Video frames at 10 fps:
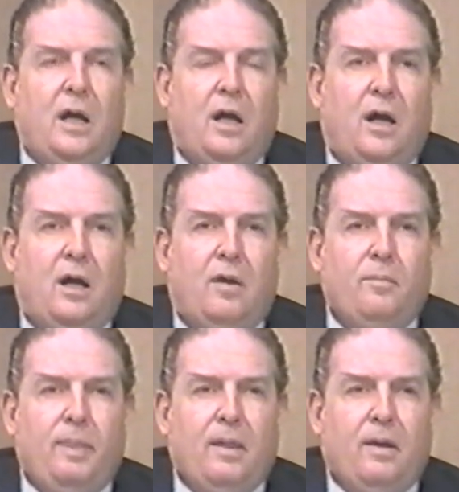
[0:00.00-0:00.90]

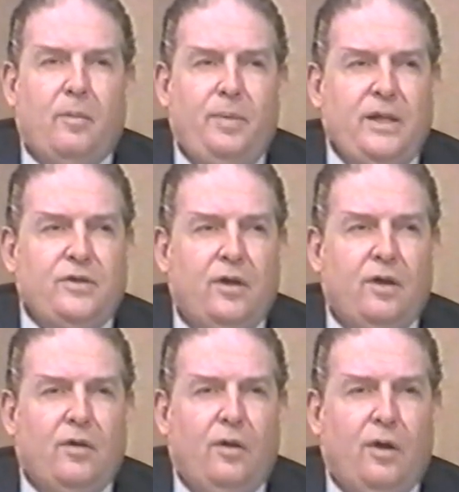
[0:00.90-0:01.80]

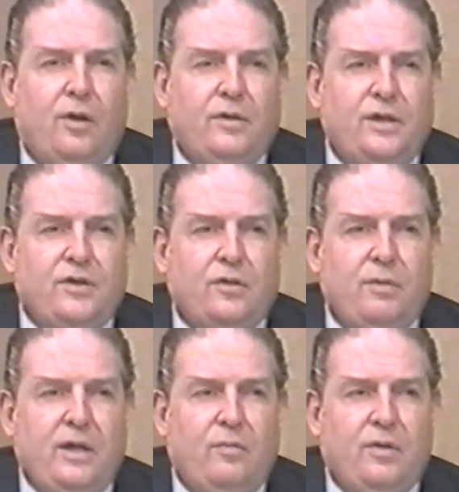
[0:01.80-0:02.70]
Kapitza
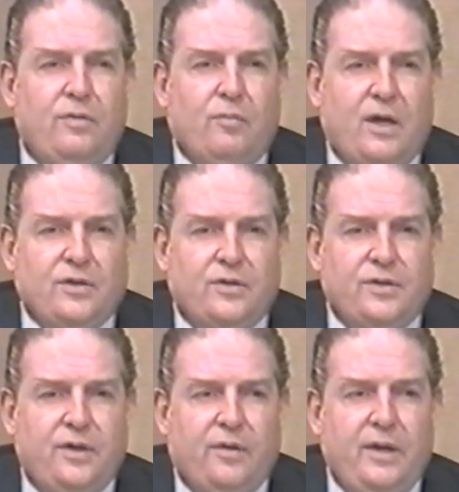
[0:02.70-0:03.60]
disagreed with Russell's
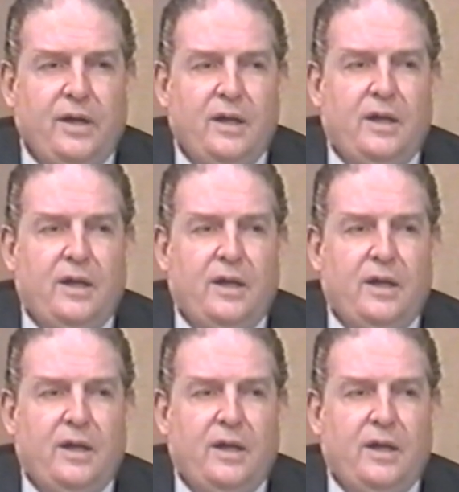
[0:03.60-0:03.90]
theory